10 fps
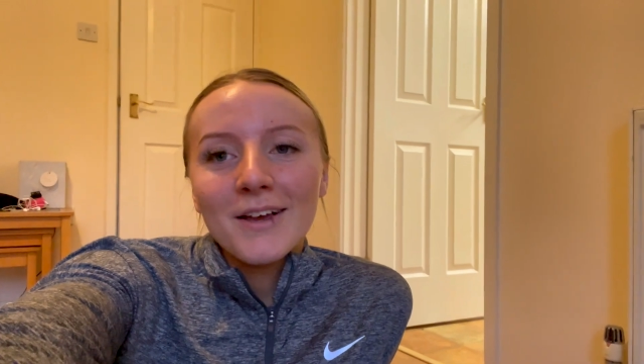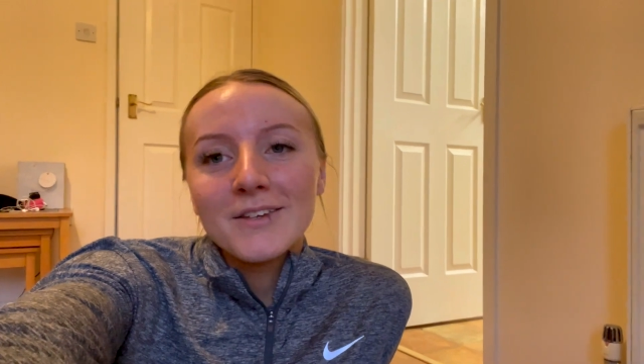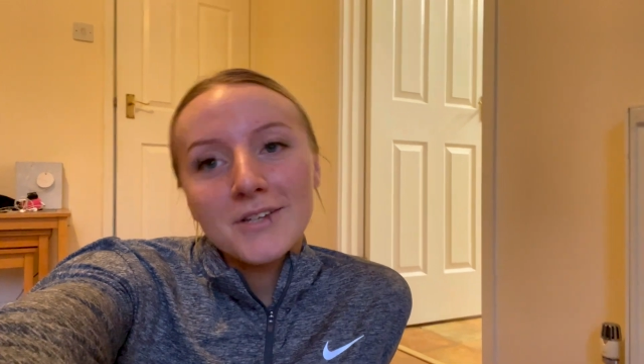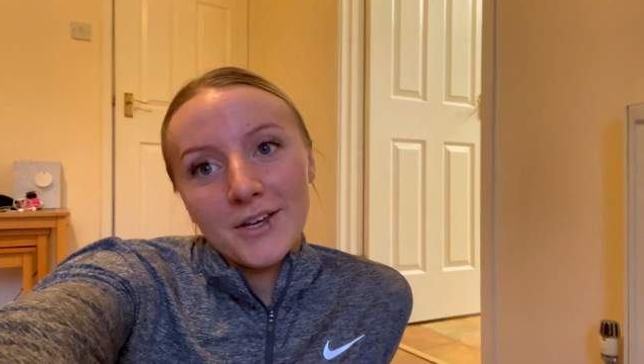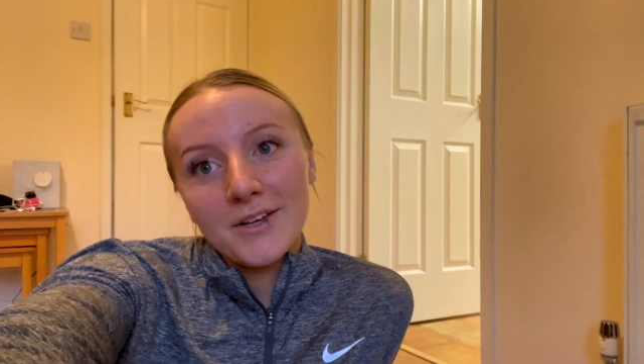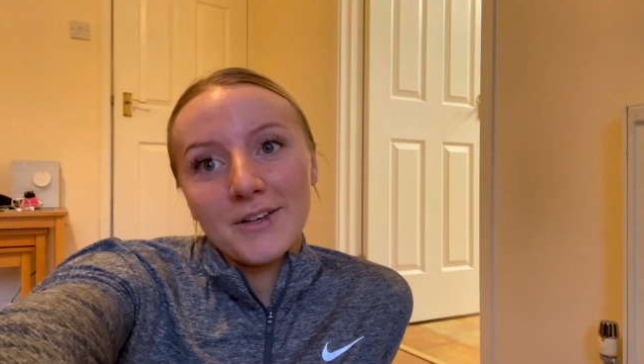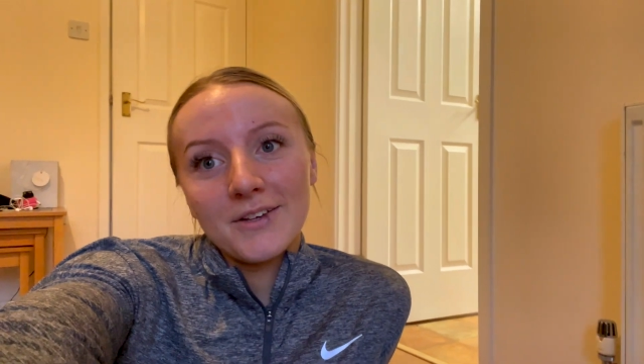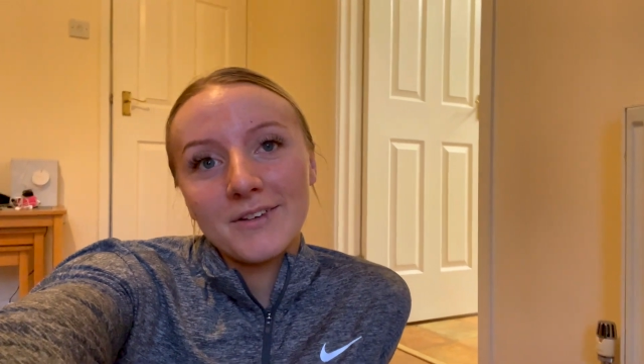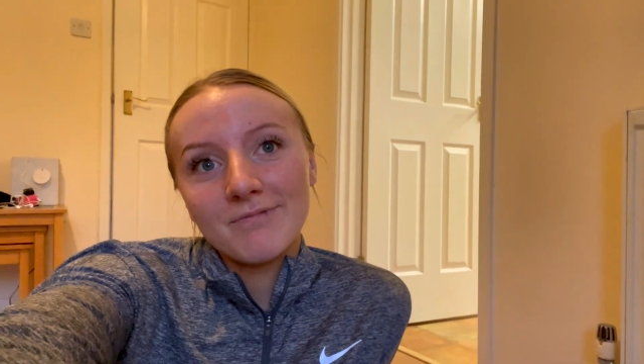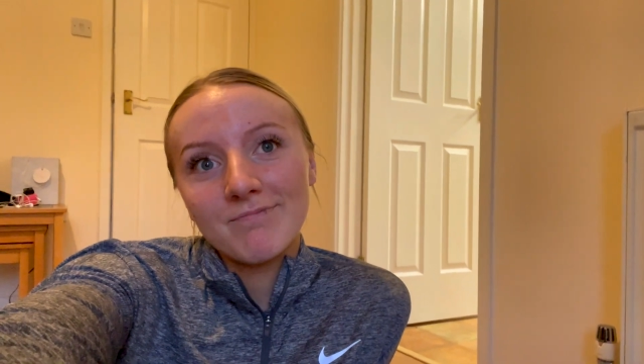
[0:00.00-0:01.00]
to
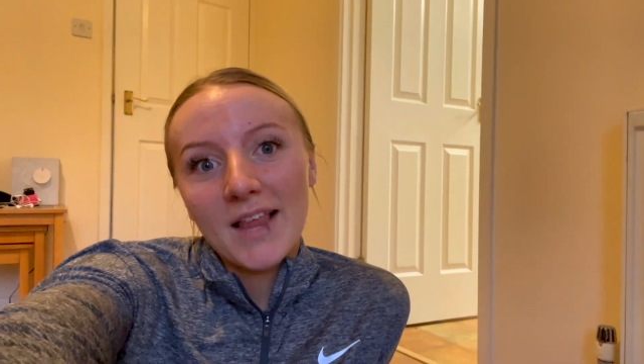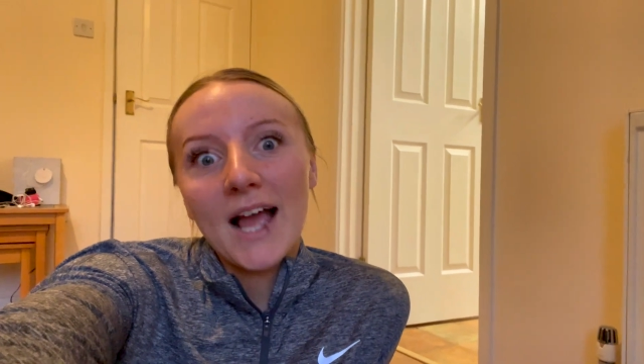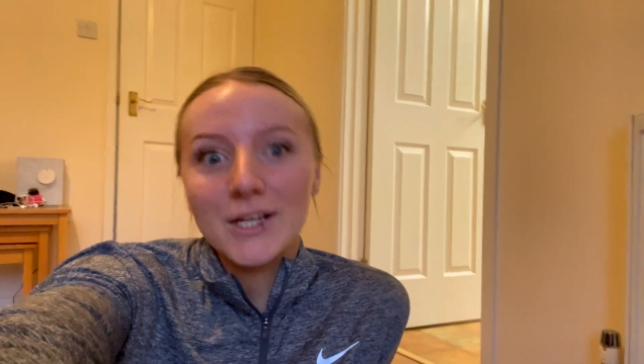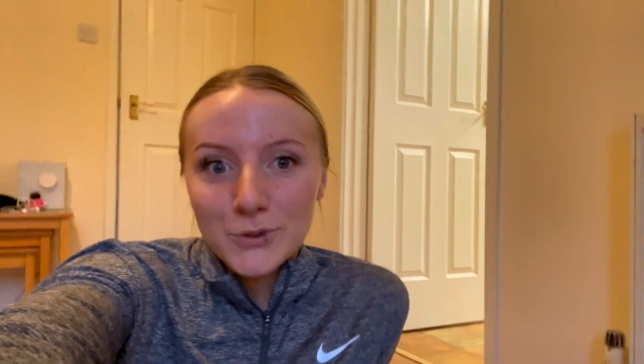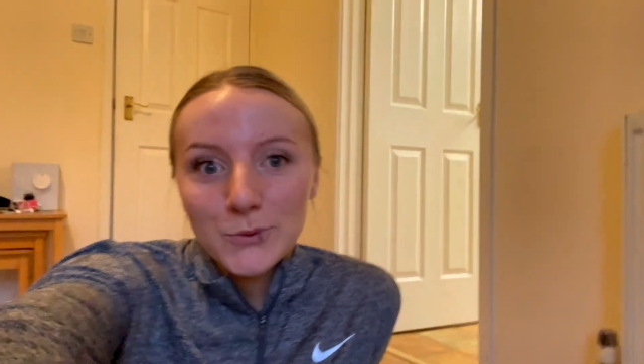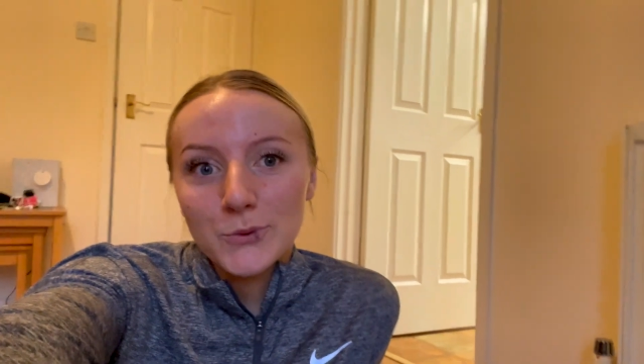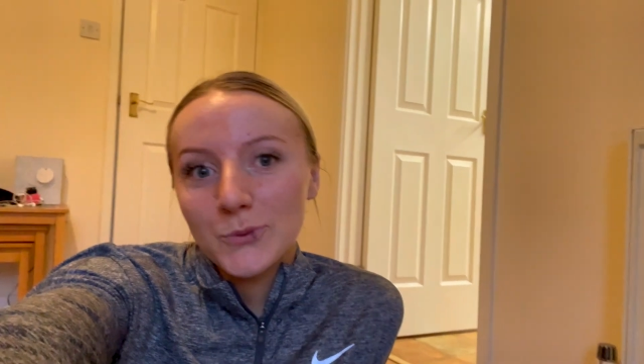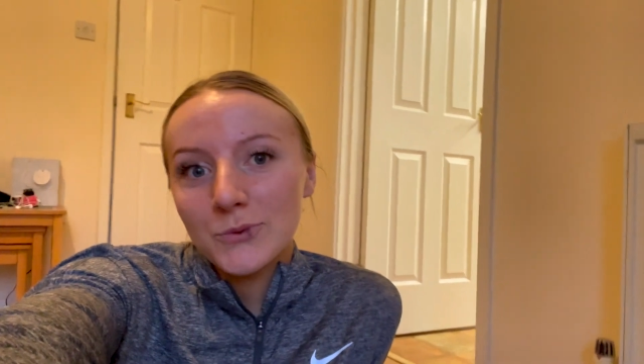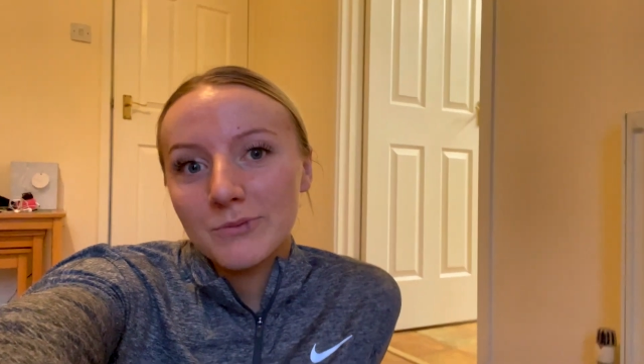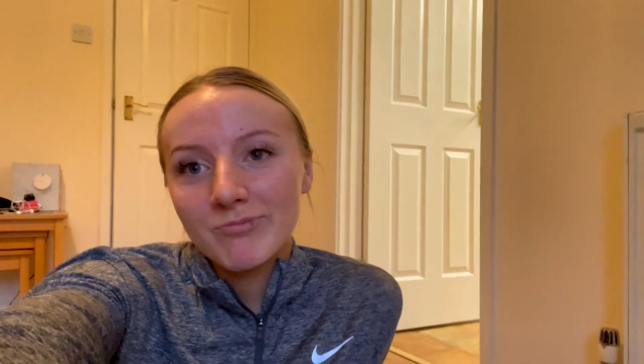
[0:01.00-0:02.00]
actual
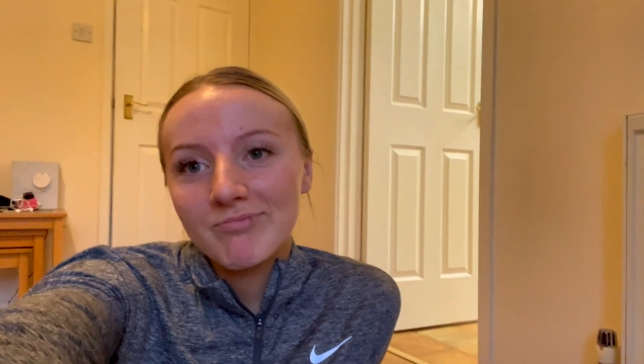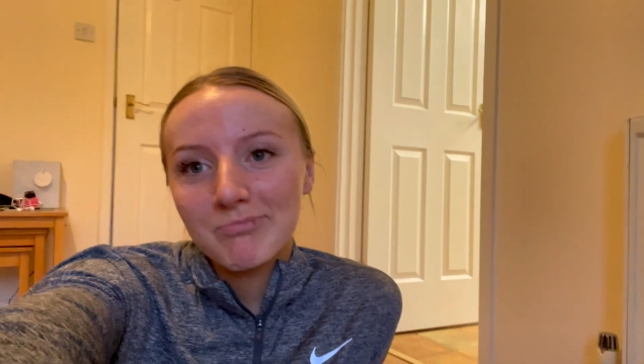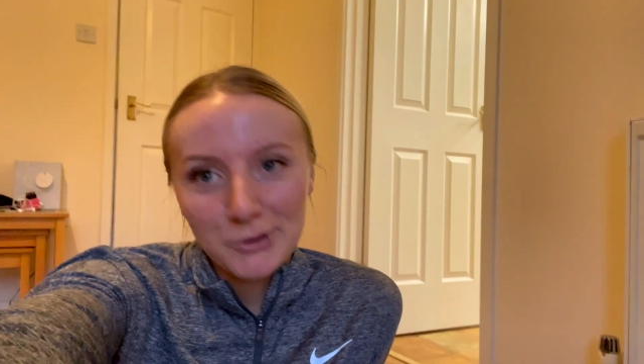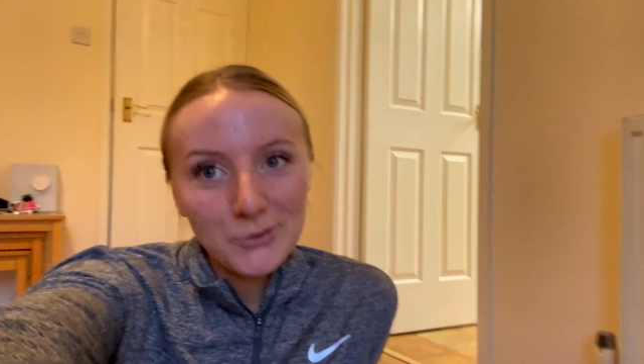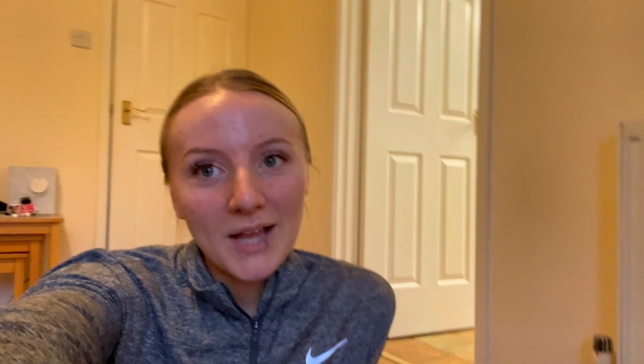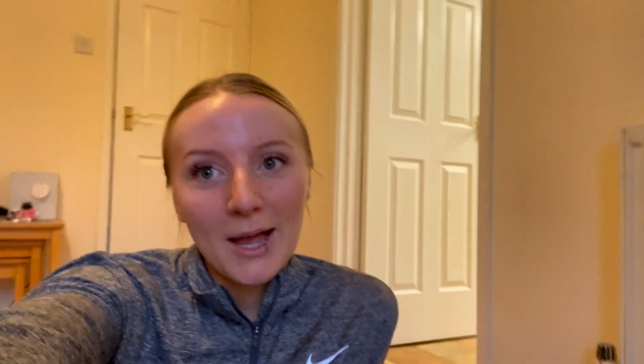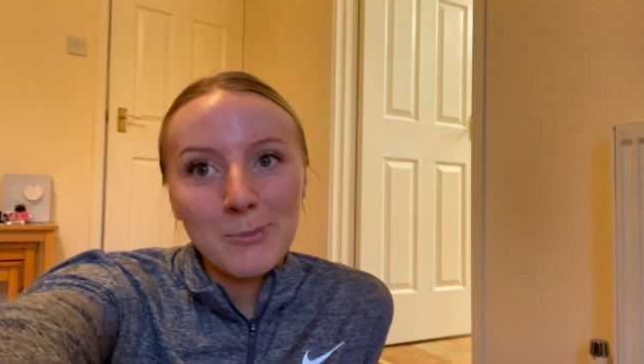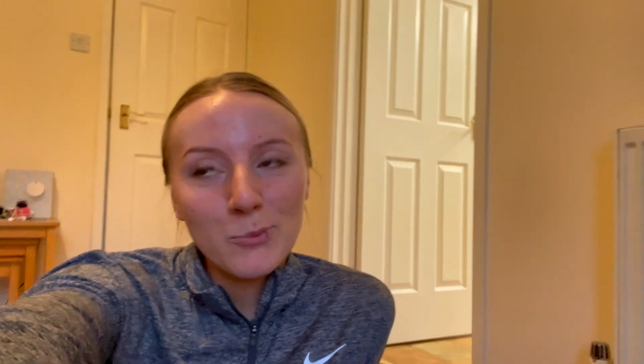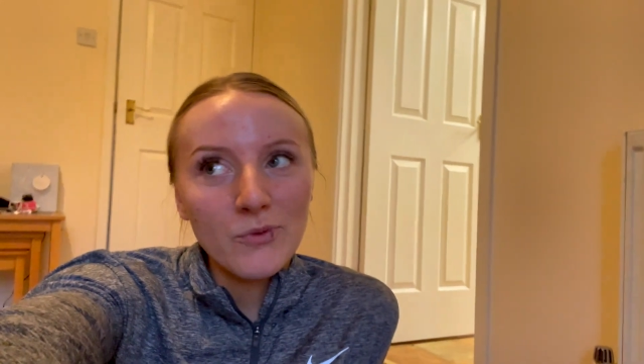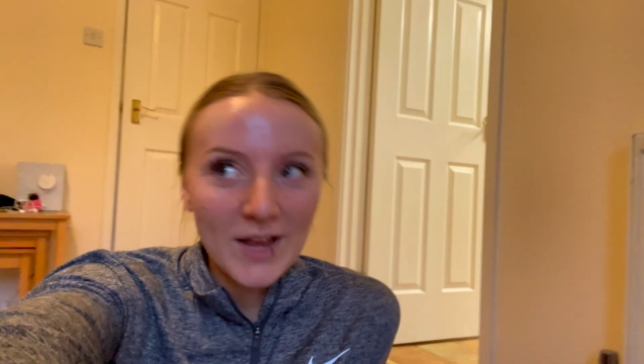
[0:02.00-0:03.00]
boot
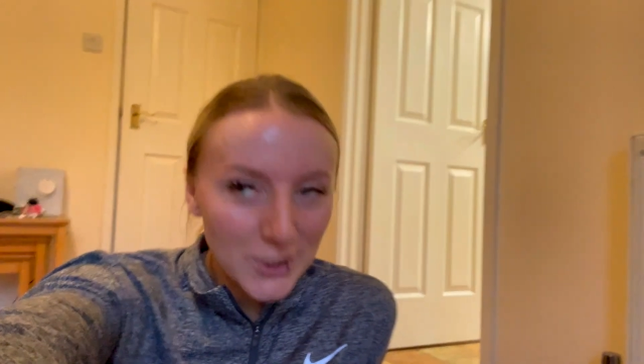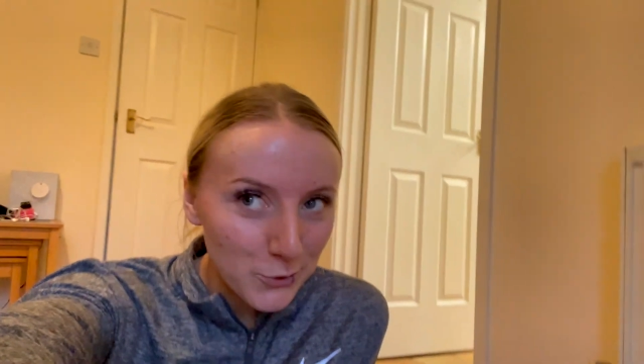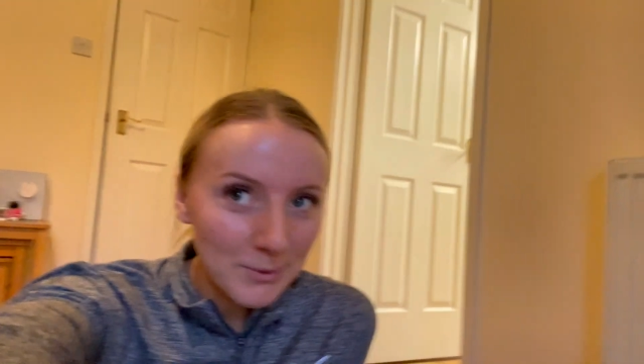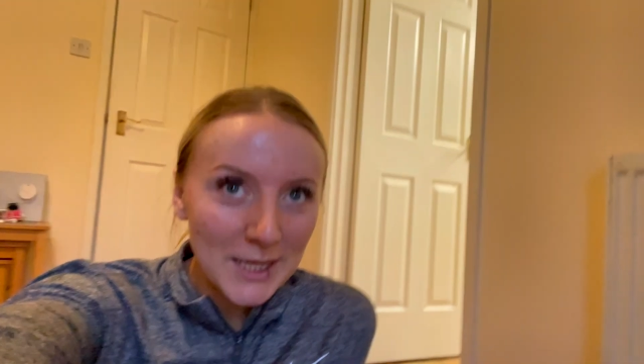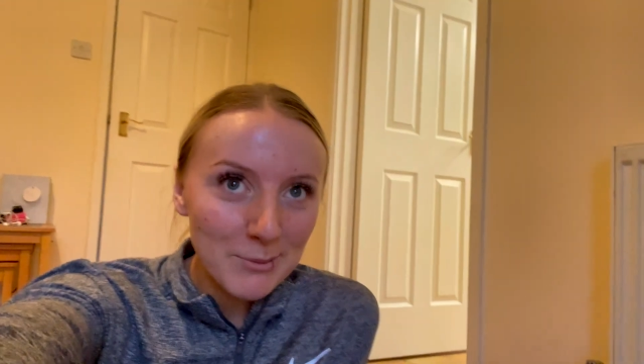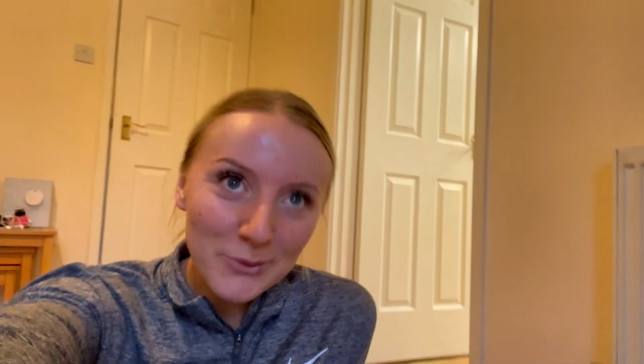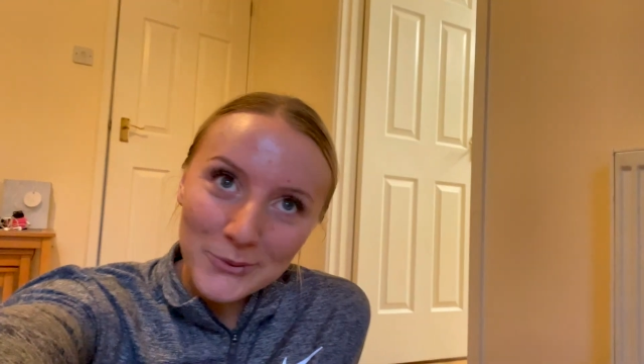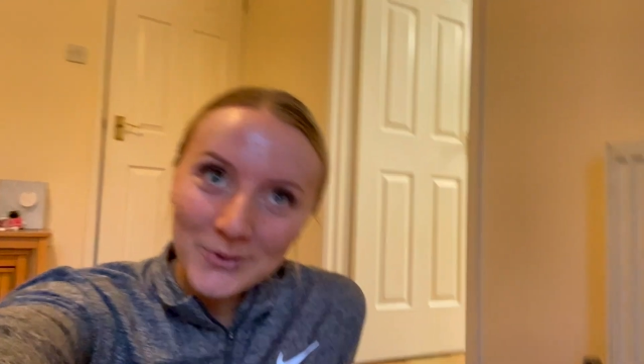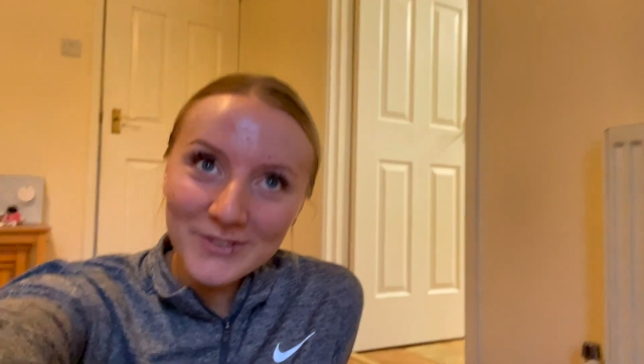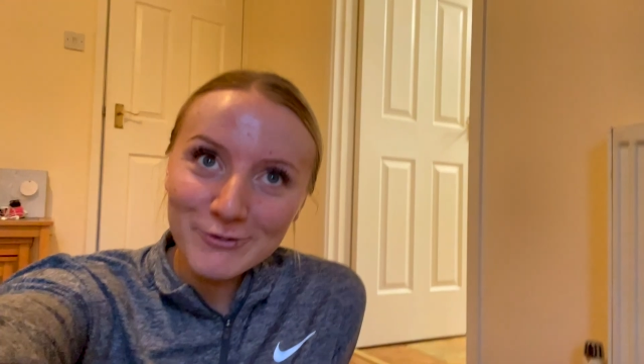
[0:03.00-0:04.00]
camp with actual people,